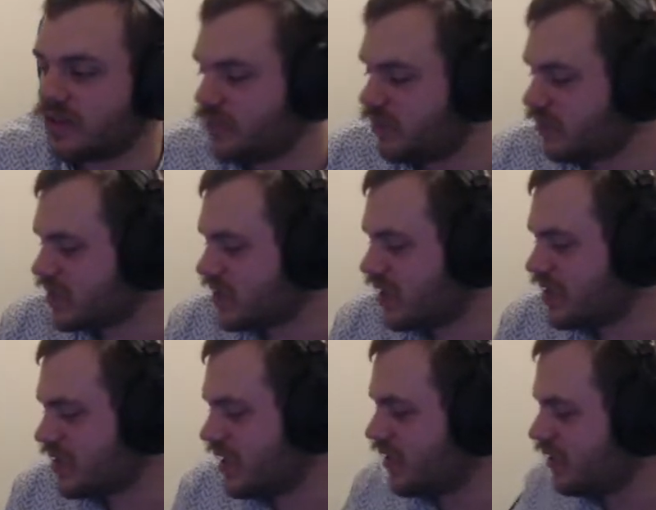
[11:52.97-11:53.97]
Besides
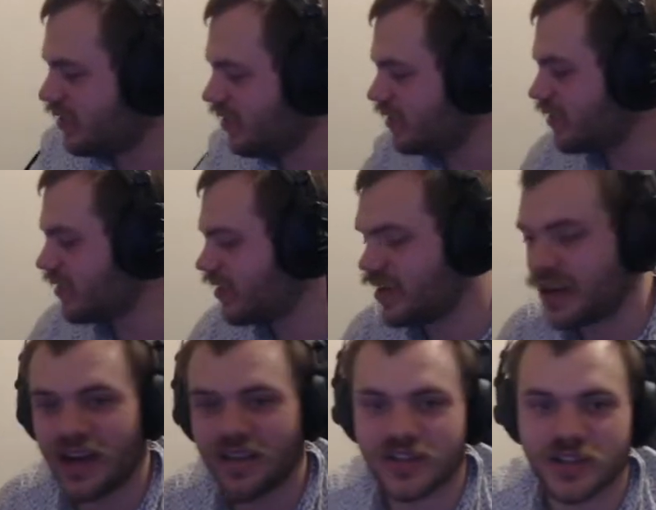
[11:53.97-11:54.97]
that, I
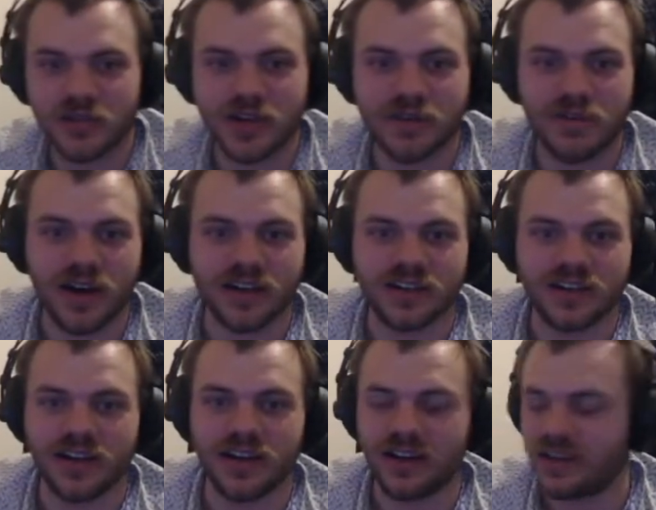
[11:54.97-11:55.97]
have a story about
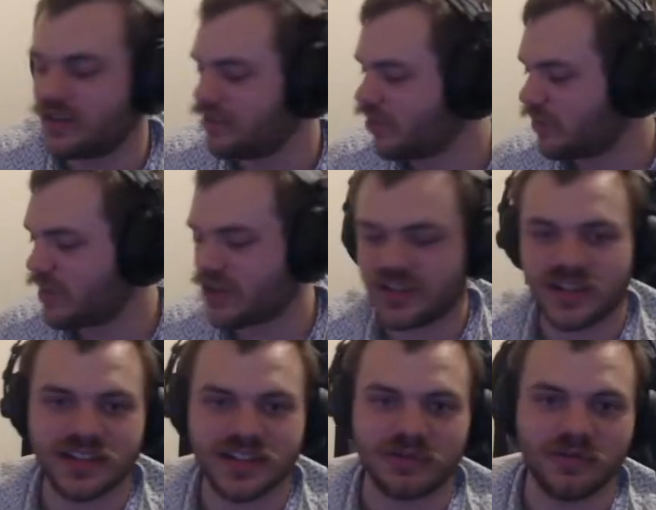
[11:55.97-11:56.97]
not about
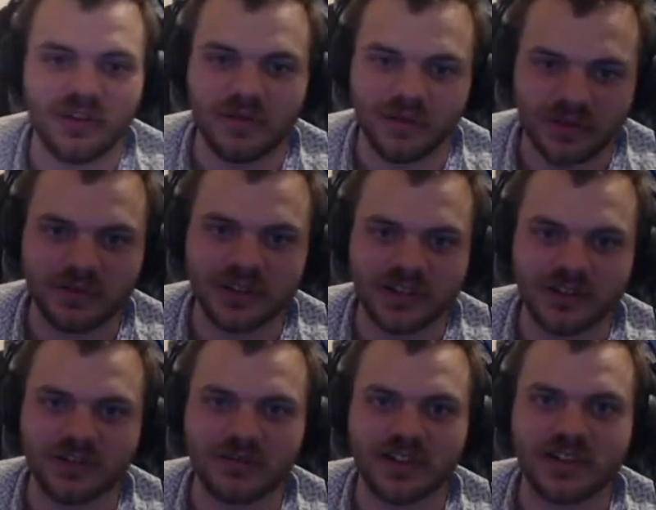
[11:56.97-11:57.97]
cheese anymore. We done
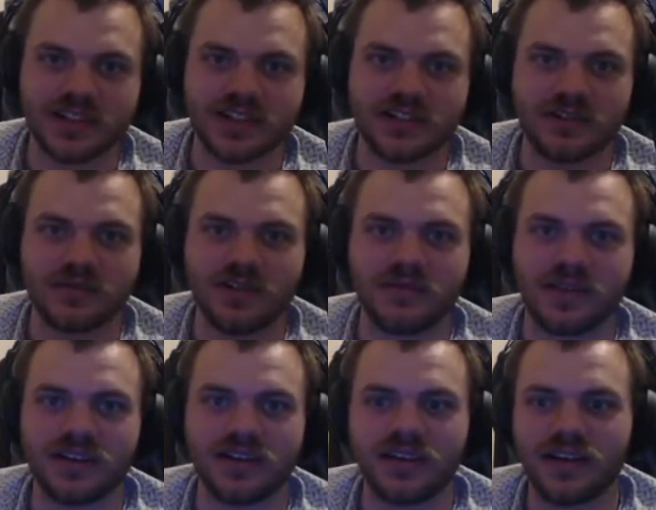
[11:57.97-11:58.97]
talking about cheese. Don't worry
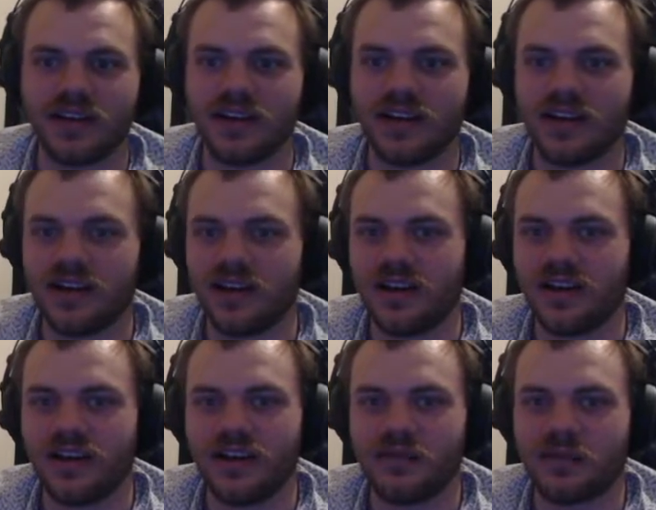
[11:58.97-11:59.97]
about
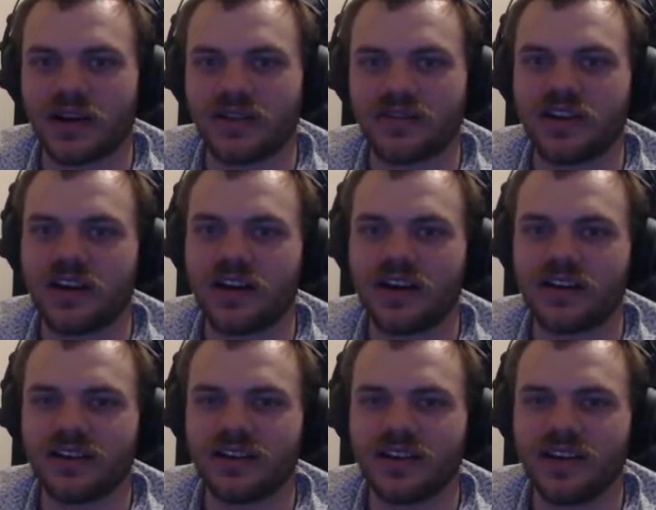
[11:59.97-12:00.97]
it. But I've got
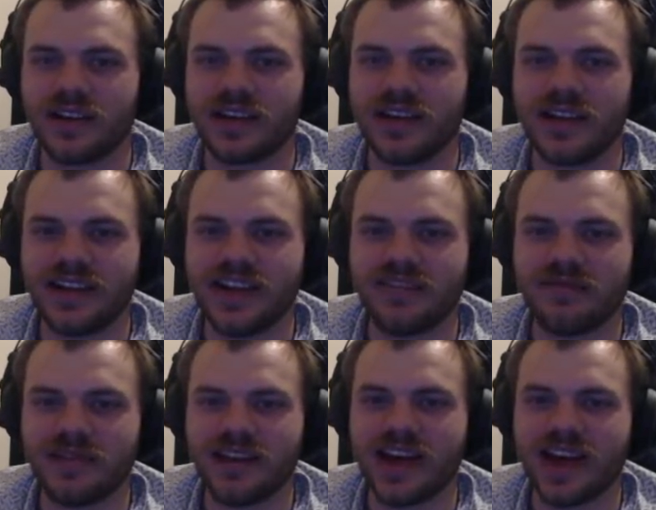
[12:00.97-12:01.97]
kid gave
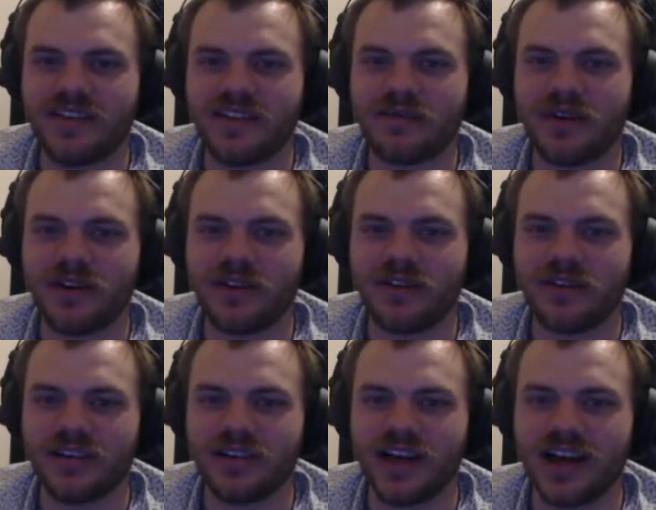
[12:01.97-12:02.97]
me a Haribo
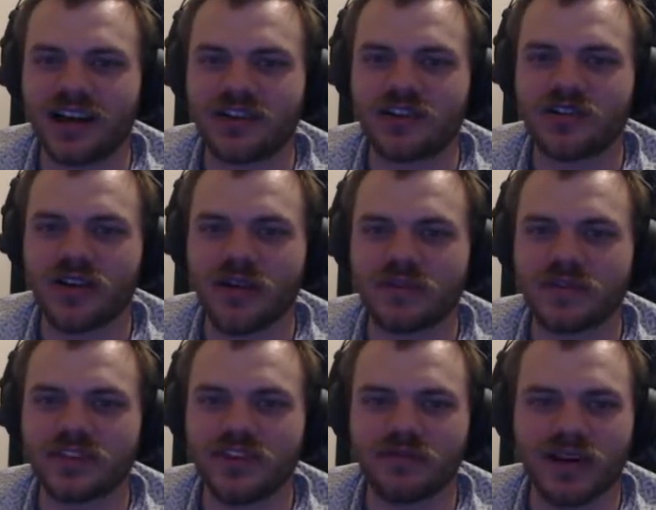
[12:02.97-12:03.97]
and drums of my